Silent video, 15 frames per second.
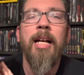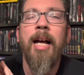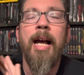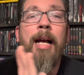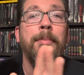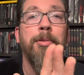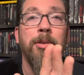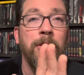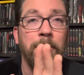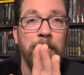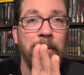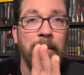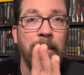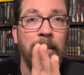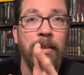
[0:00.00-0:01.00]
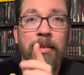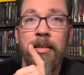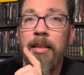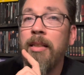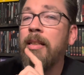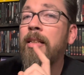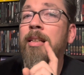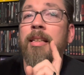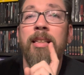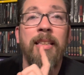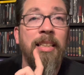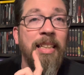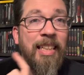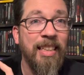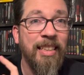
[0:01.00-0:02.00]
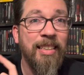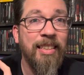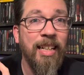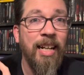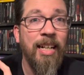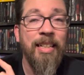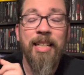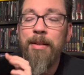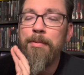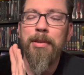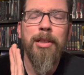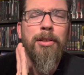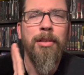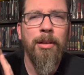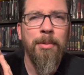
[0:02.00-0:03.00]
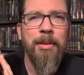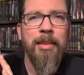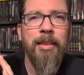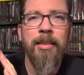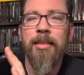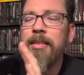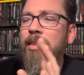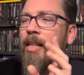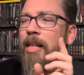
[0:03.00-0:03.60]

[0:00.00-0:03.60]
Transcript: Absolutely ridiculous. The inside, everything you get with this,